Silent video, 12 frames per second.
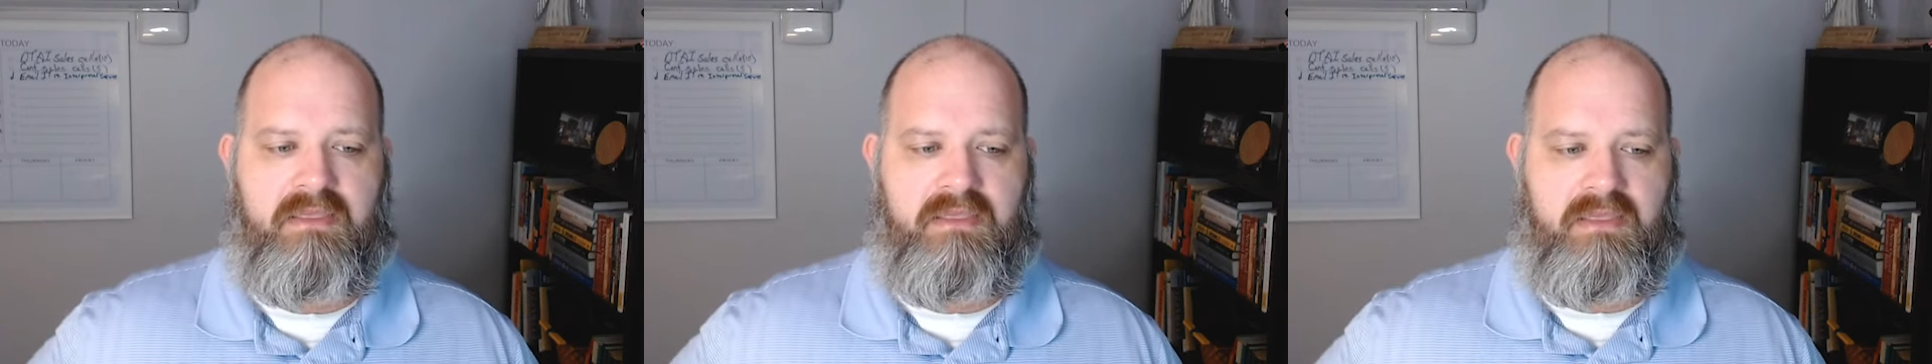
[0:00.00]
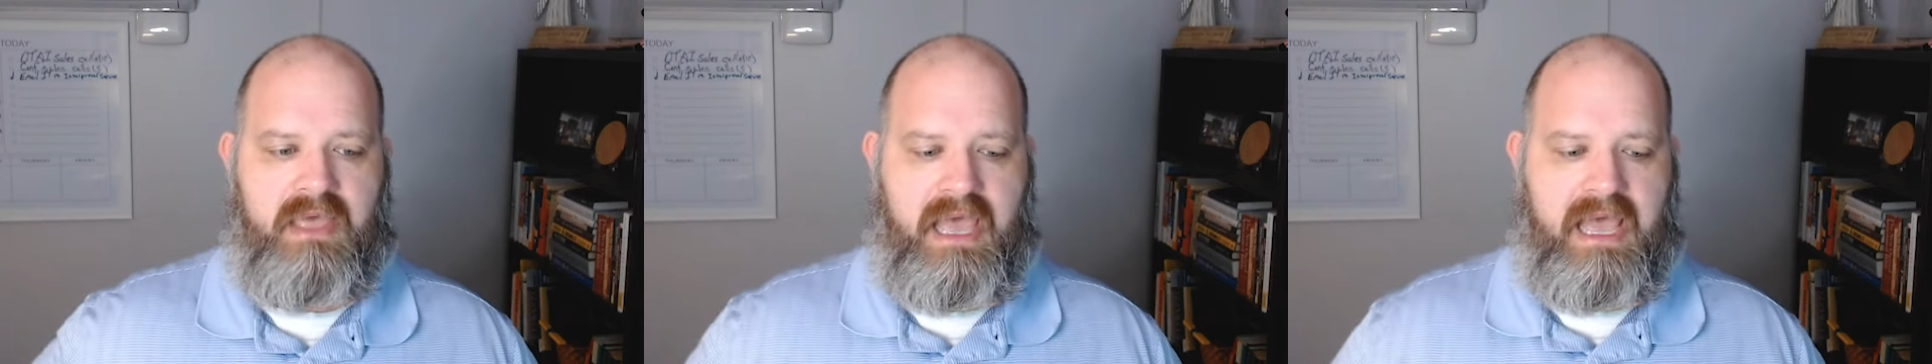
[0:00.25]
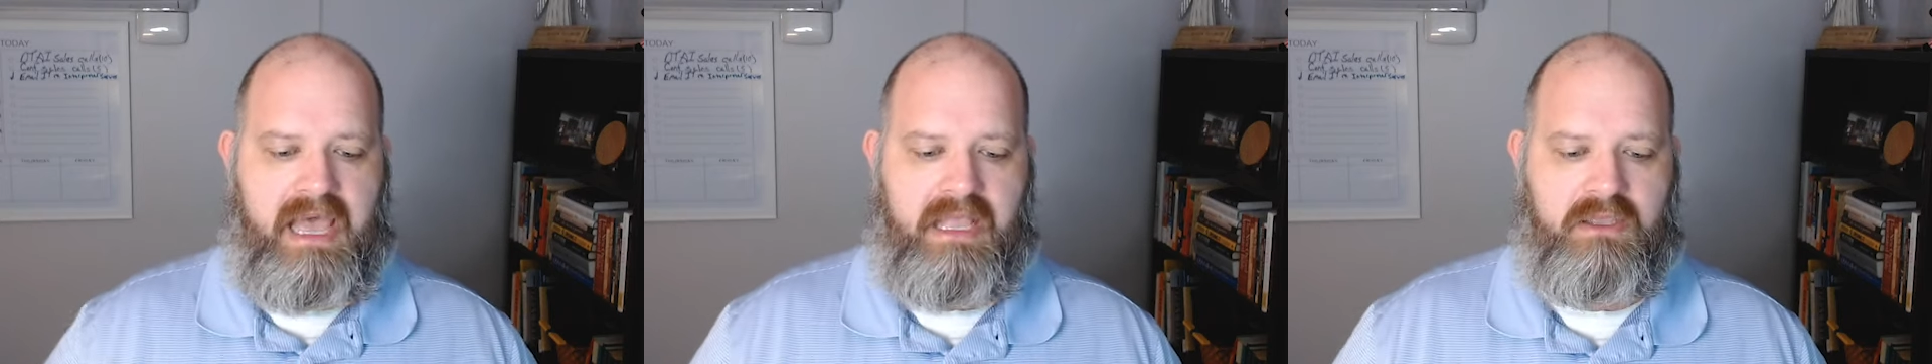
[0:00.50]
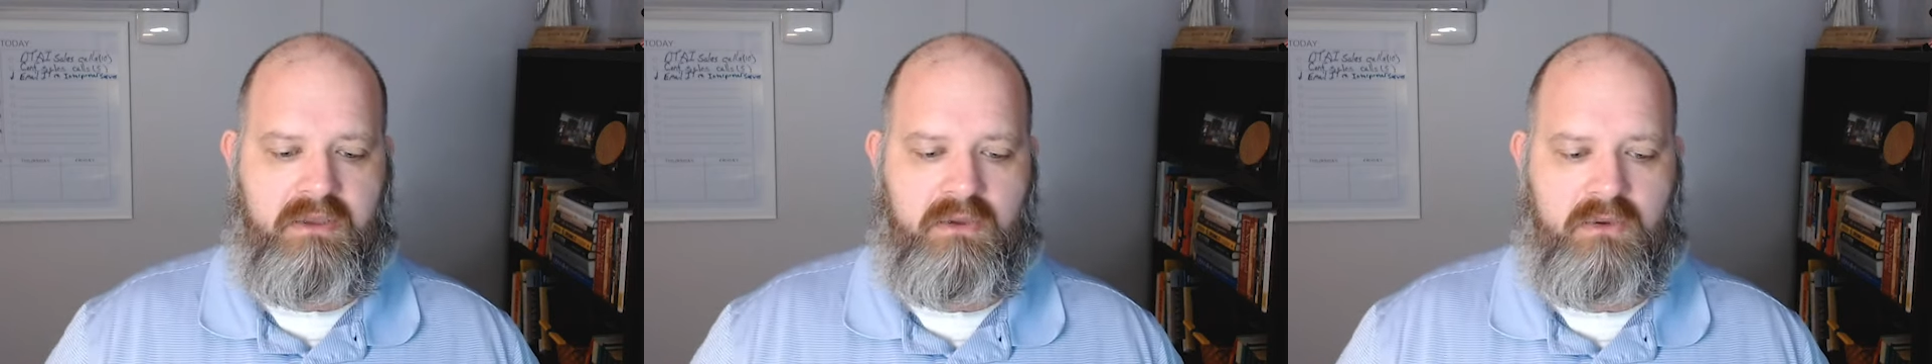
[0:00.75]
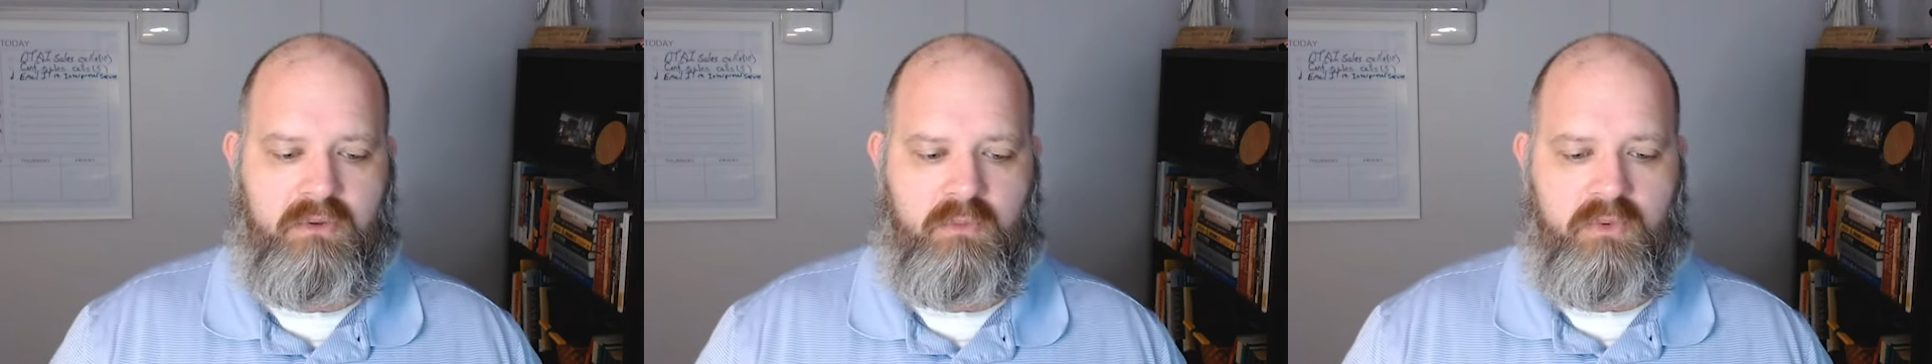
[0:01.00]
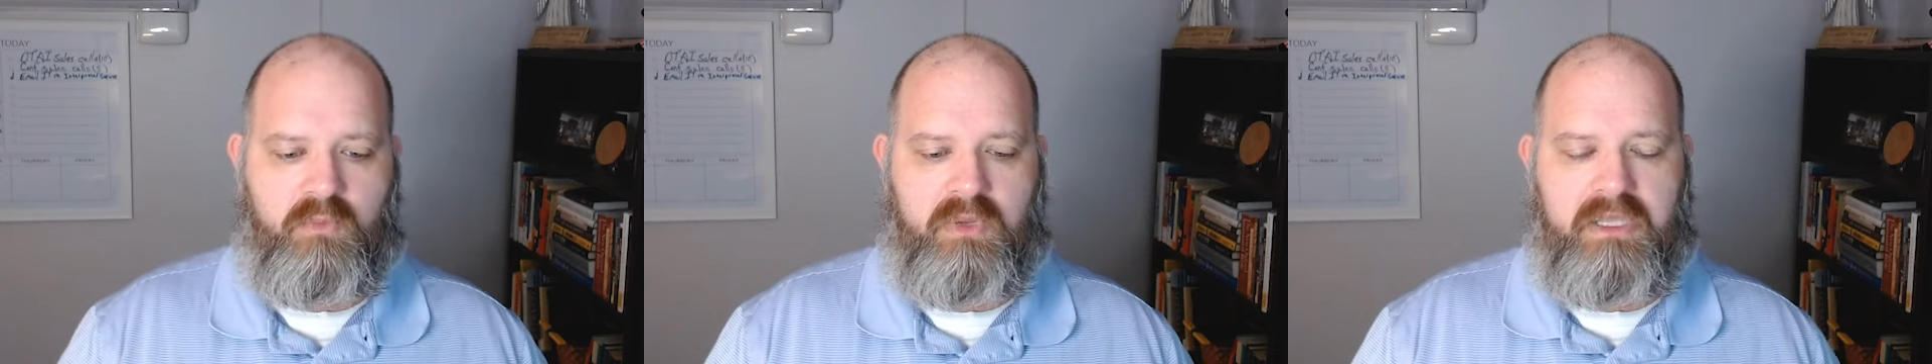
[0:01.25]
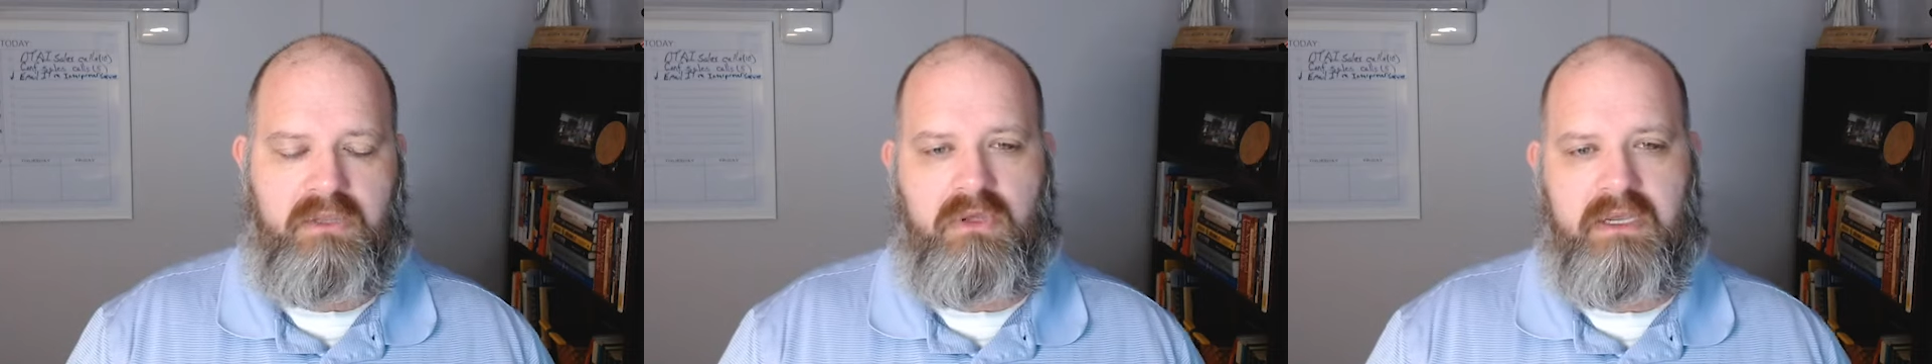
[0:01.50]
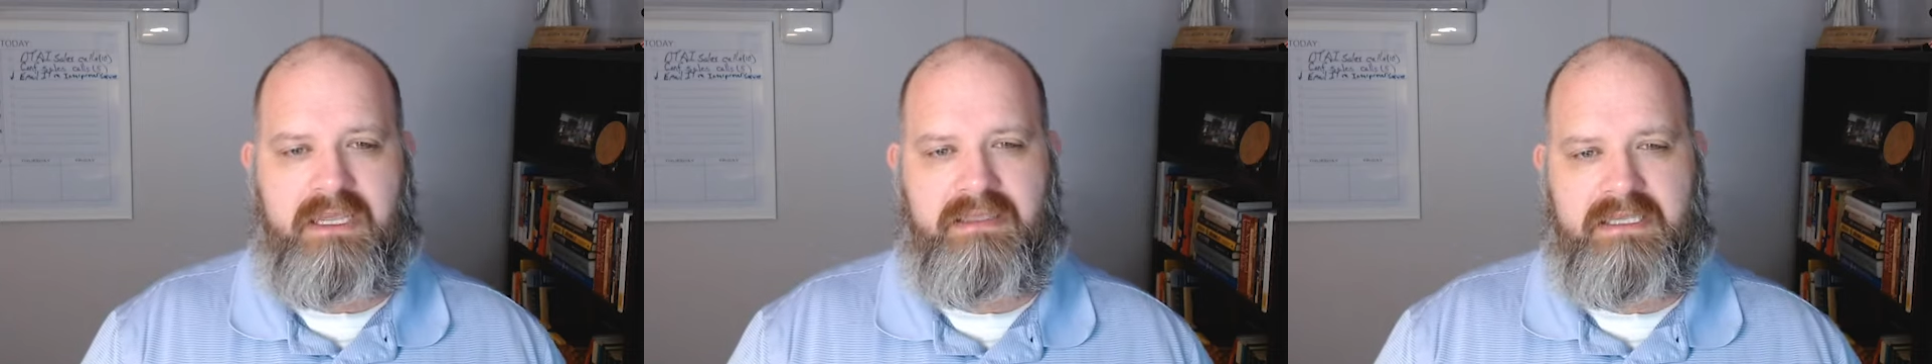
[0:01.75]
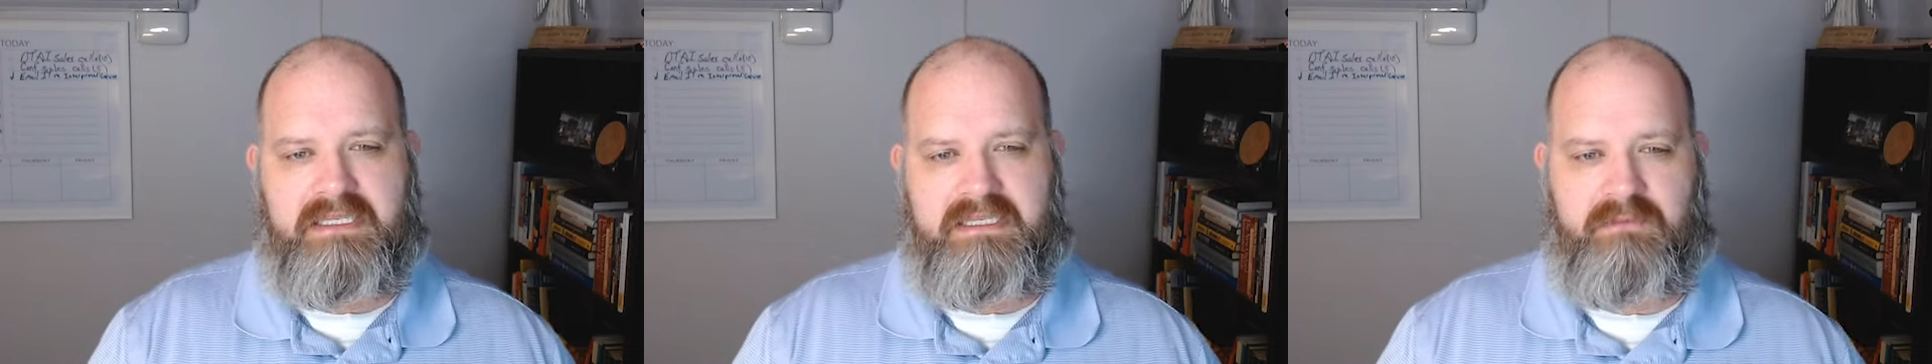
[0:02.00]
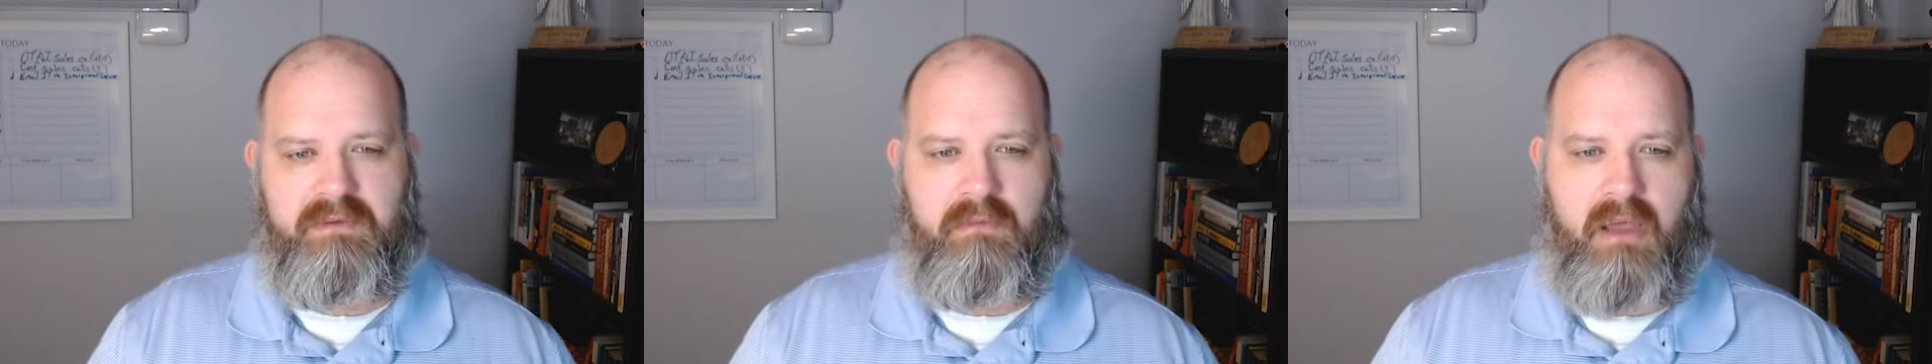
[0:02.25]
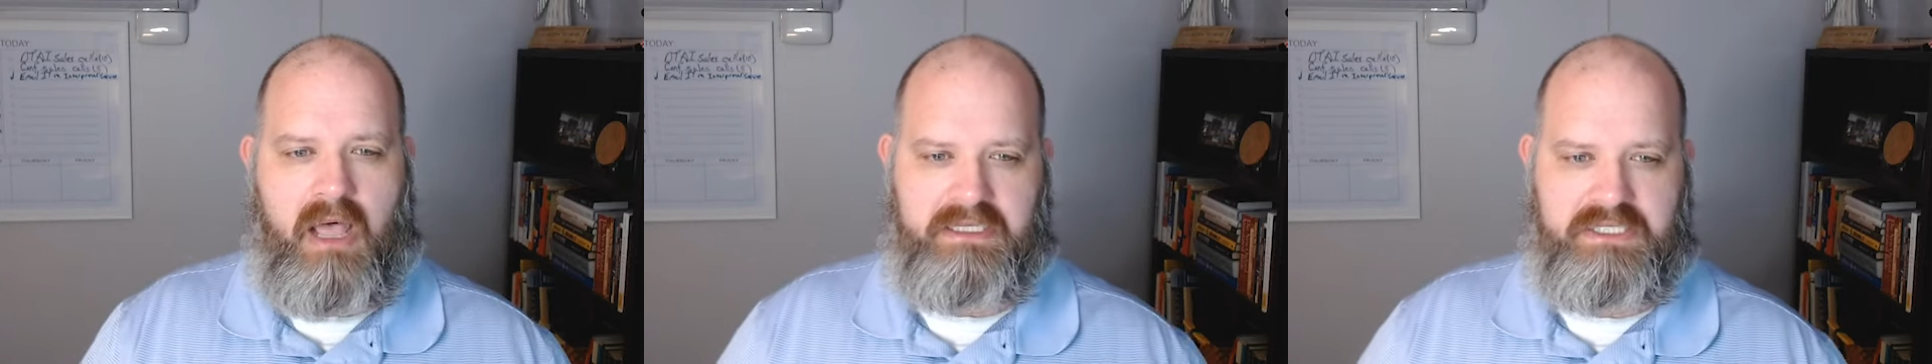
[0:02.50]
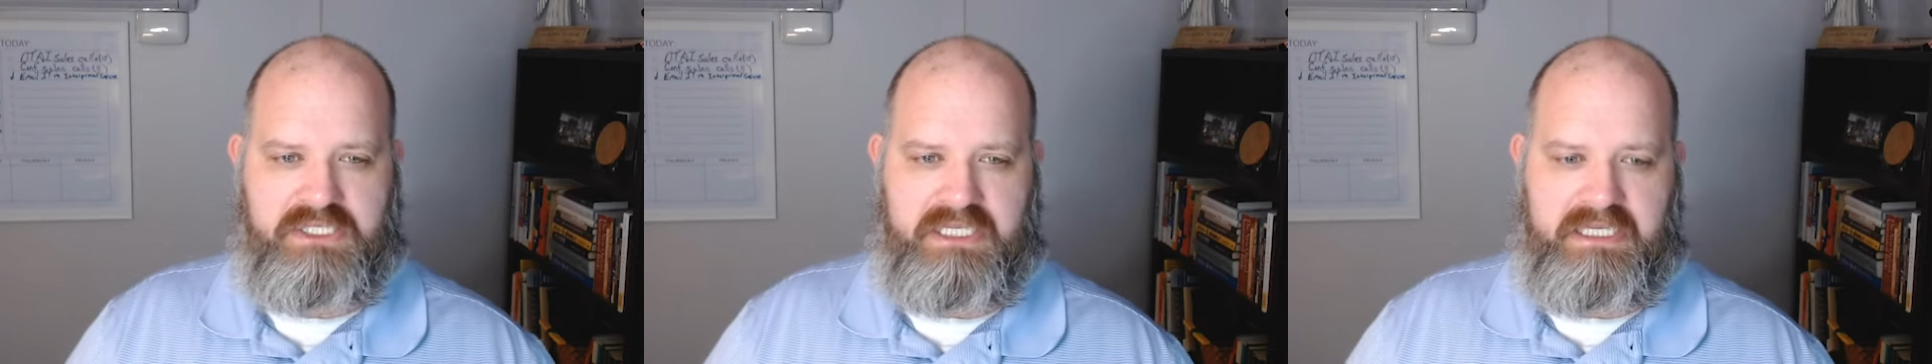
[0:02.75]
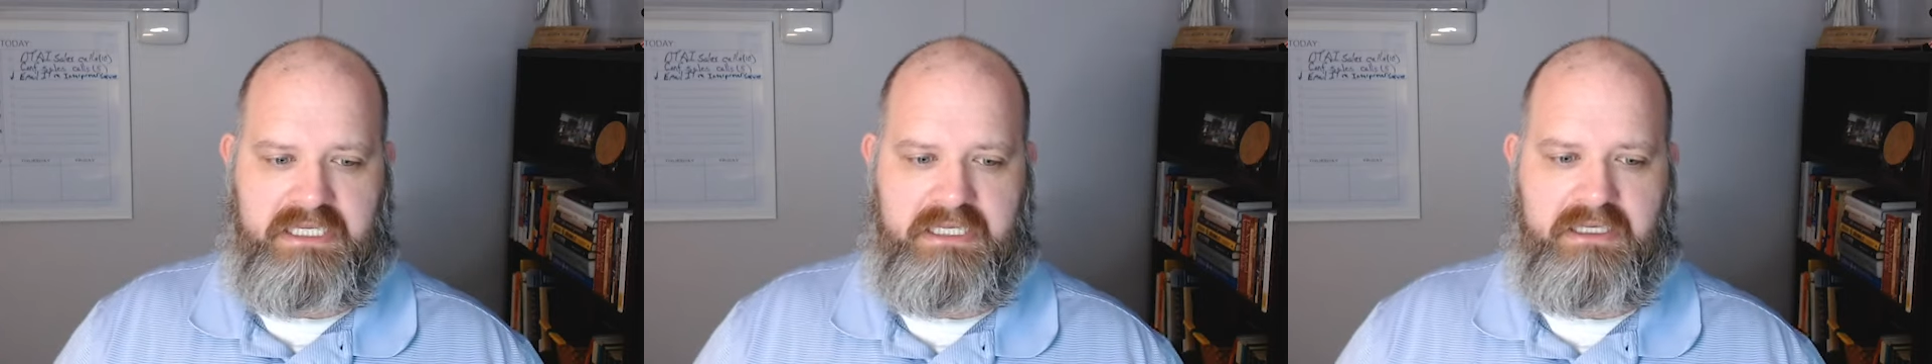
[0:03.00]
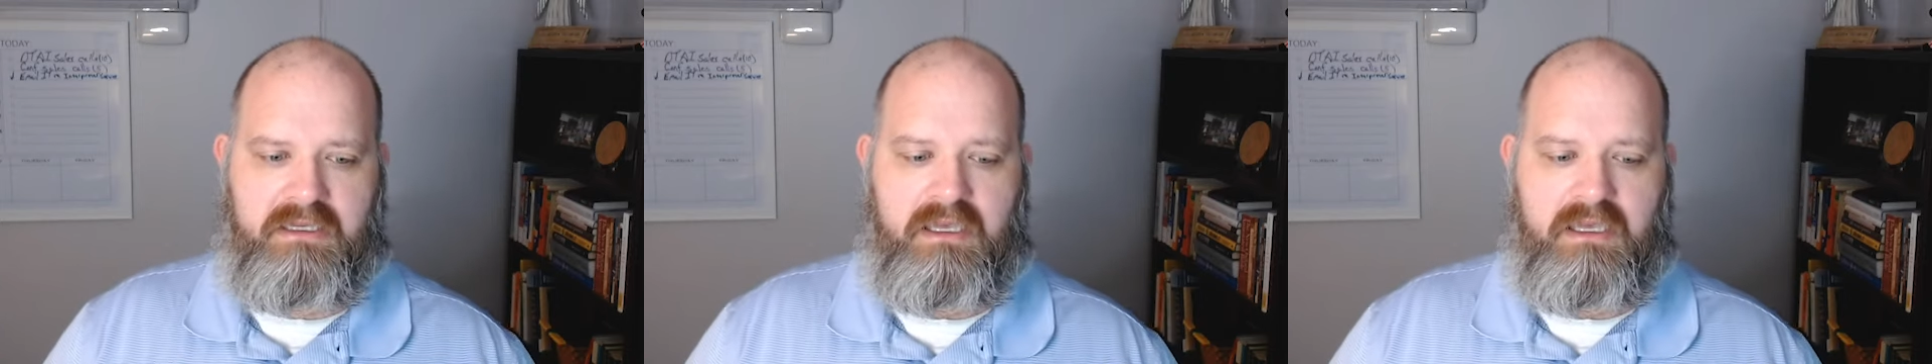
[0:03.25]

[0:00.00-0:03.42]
that when we look at the symptomology